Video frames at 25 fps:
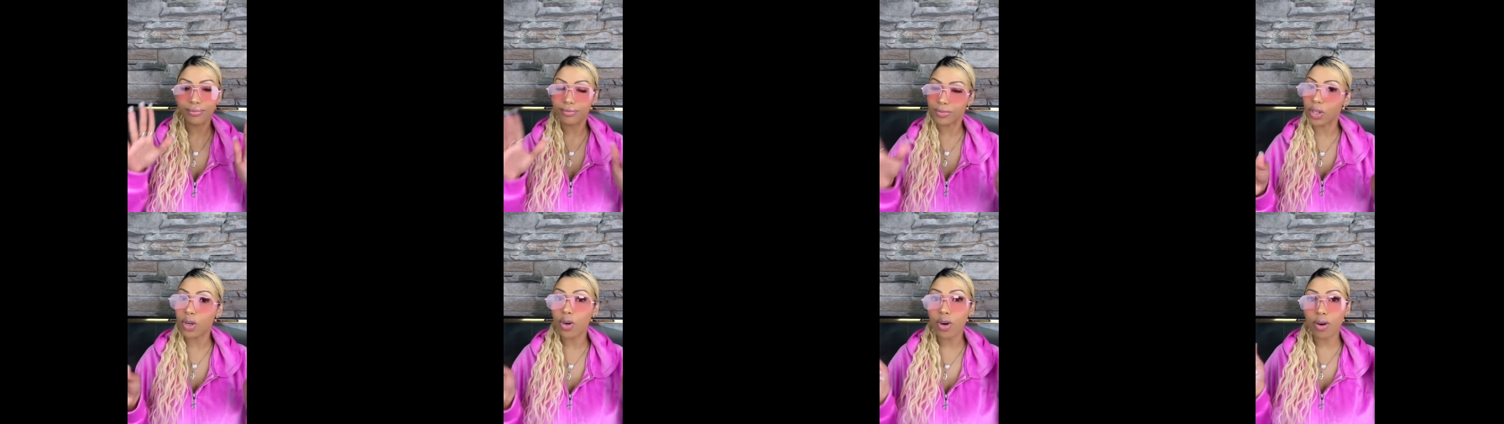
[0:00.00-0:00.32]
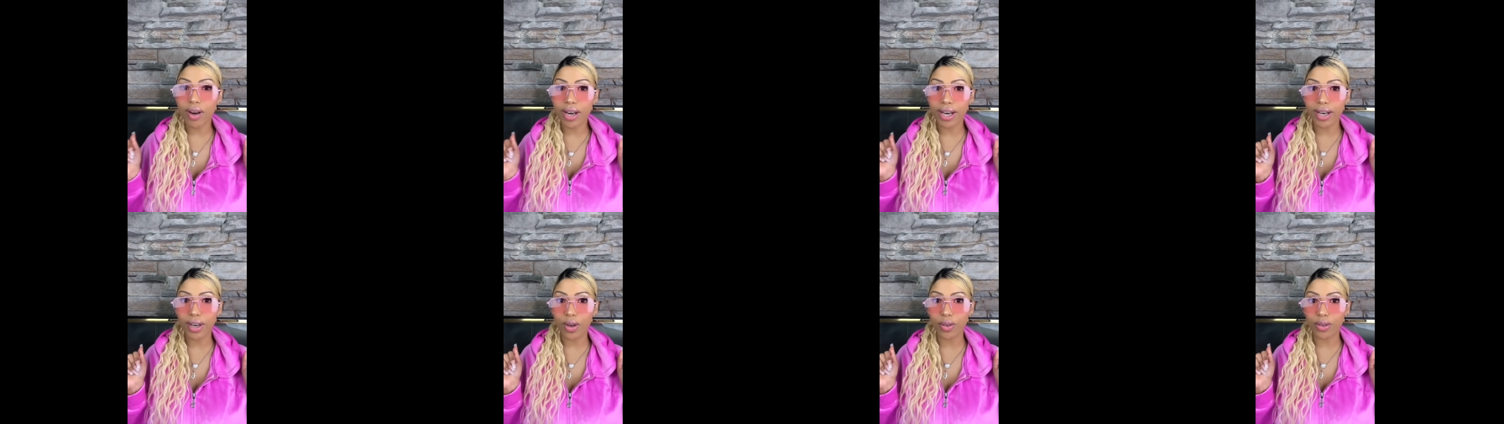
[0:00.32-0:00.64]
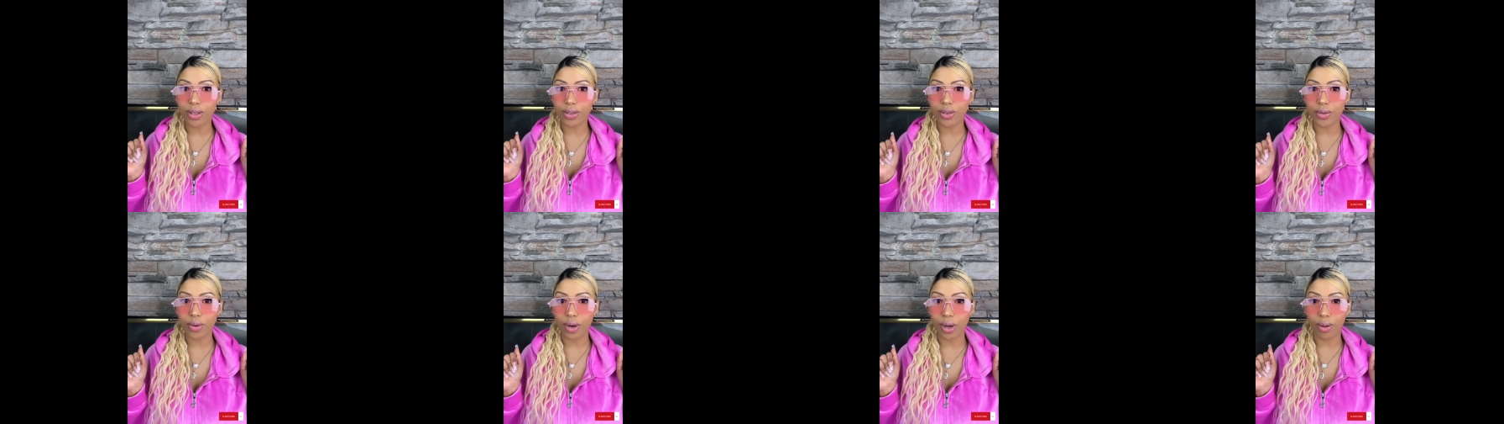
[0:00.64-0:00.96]
You already know
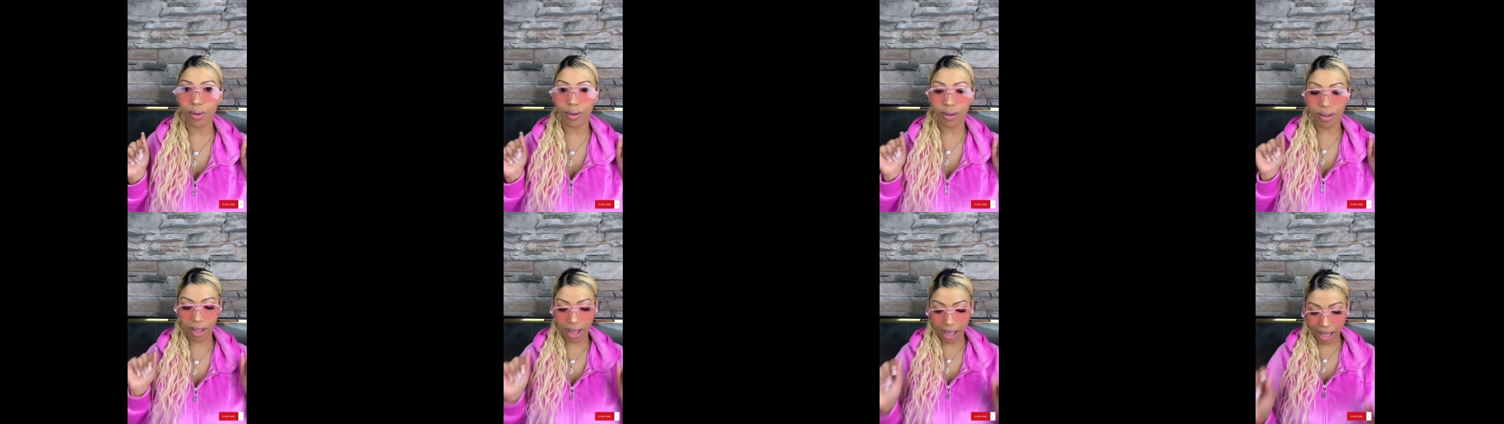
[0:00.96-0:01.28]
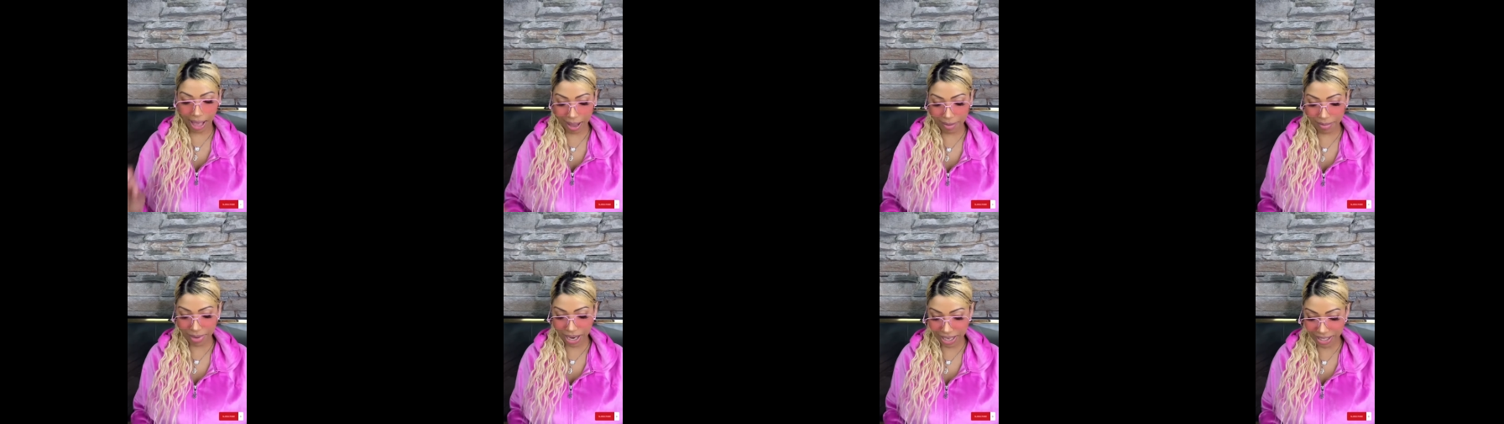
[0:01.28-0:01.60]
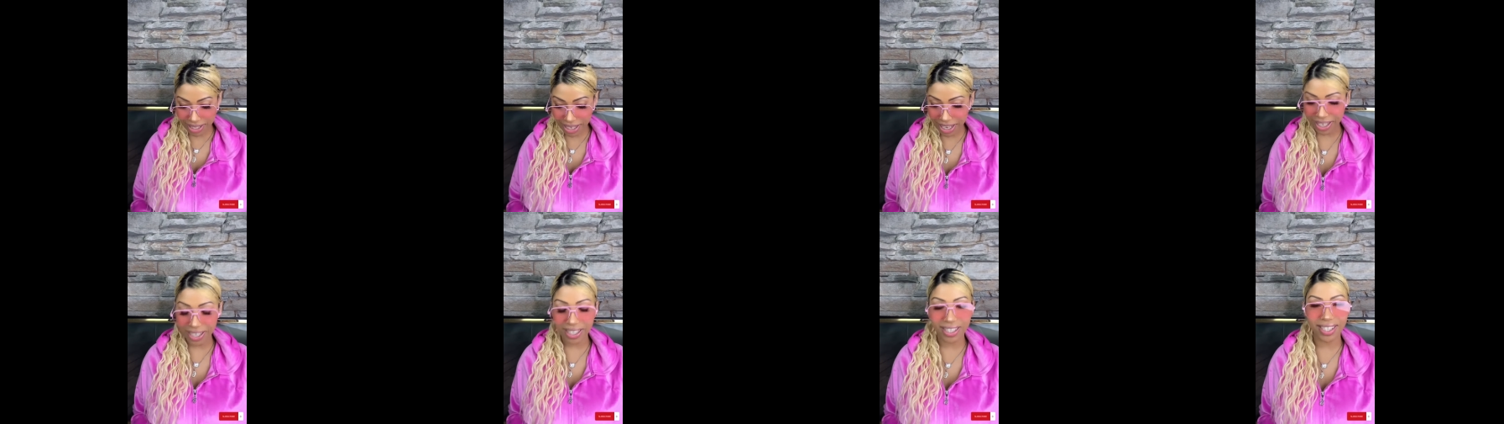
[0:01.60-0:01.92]
the drill. I'm
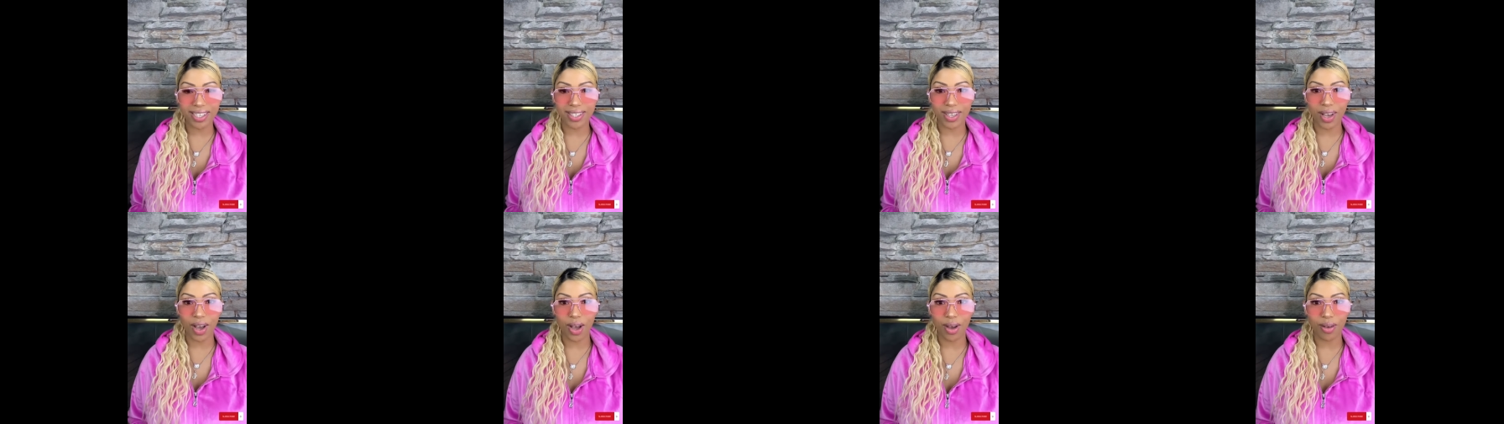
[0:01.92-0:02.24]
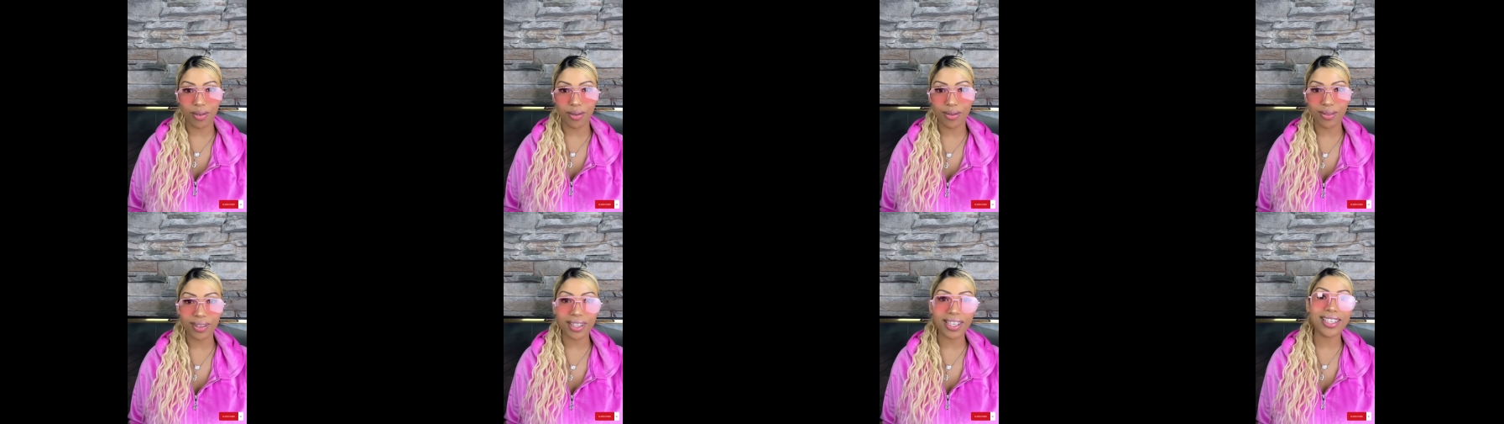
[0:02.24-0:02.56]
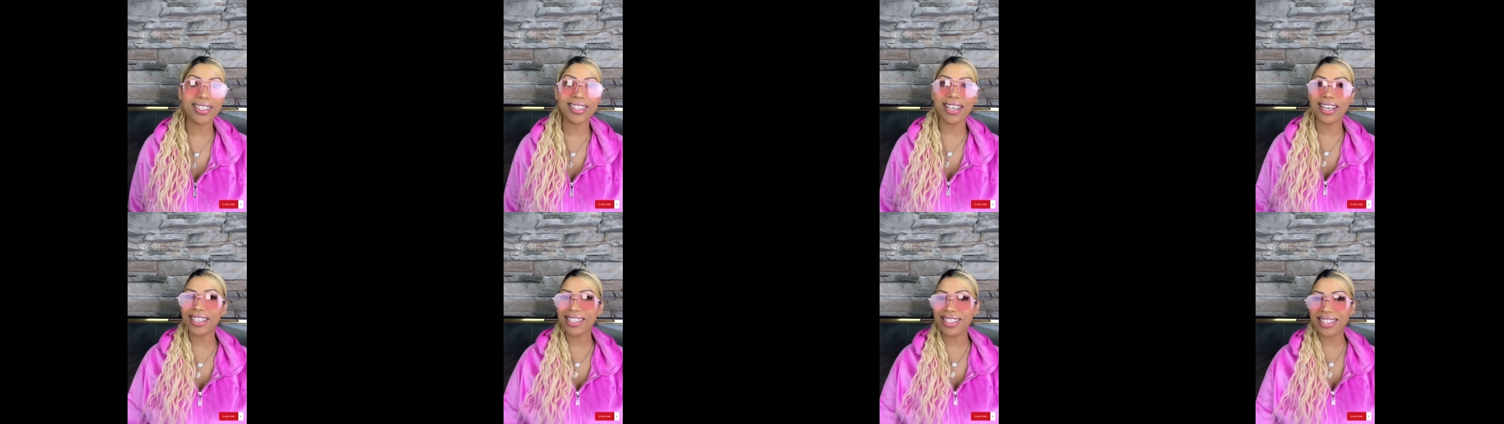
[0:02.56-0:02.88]
not taking these off.
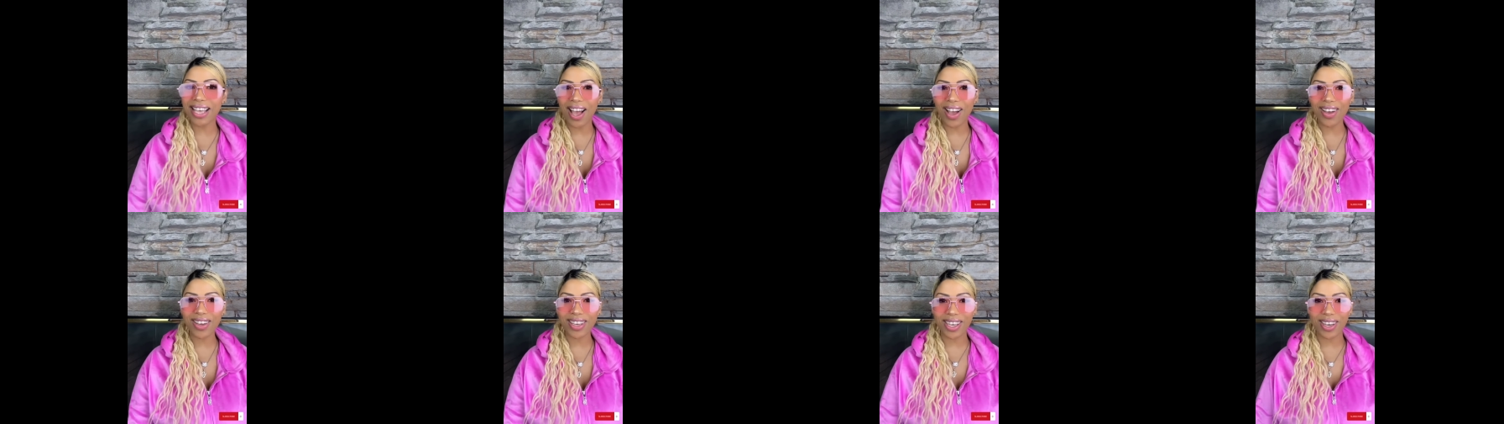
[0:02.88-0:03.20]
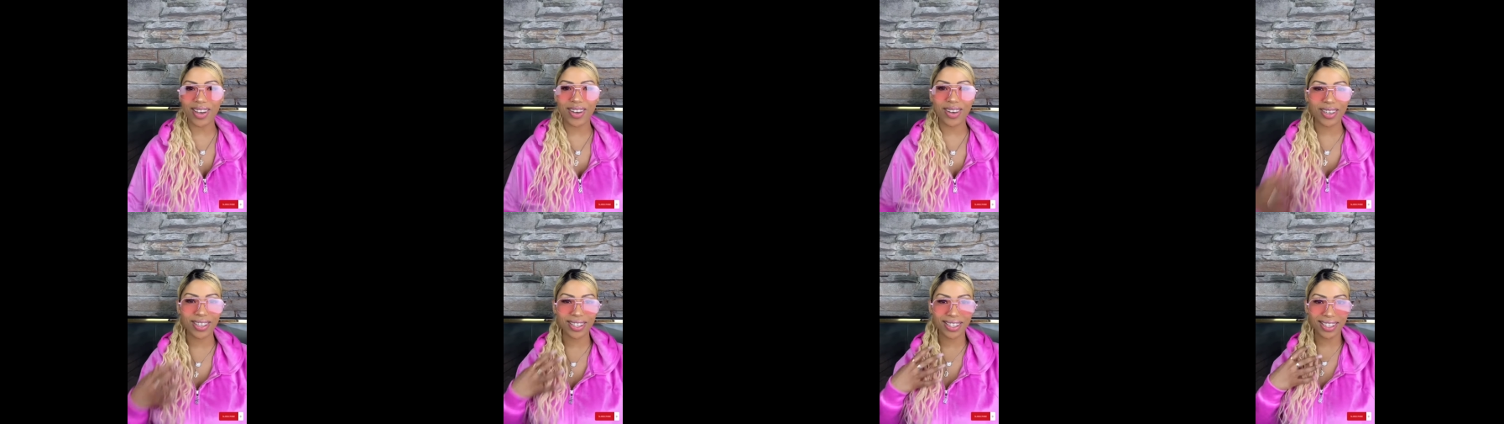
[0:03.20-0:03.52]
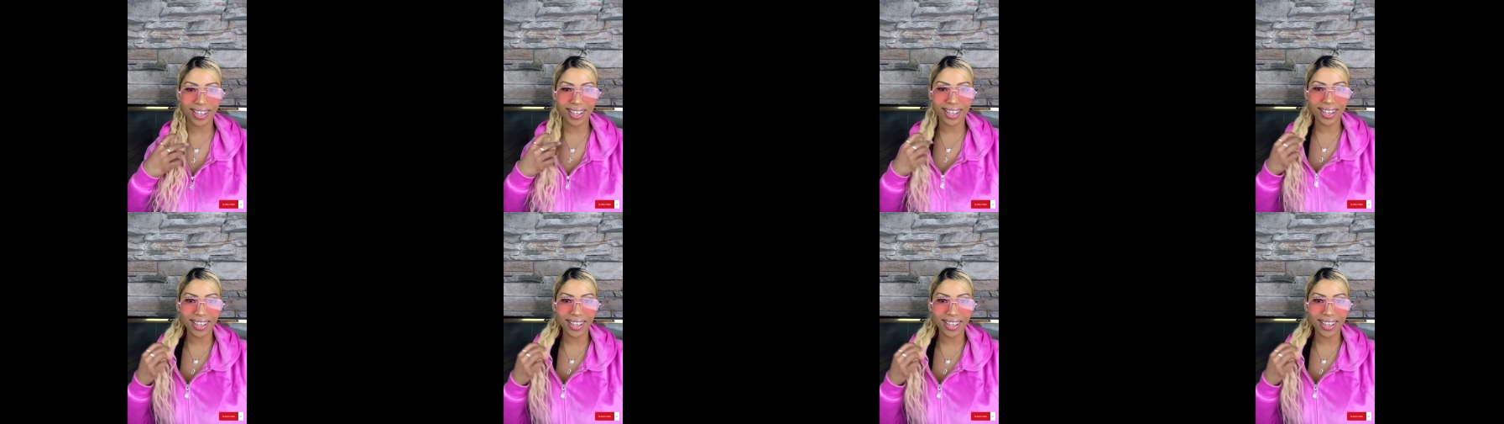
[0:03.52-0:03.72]
These are so cute.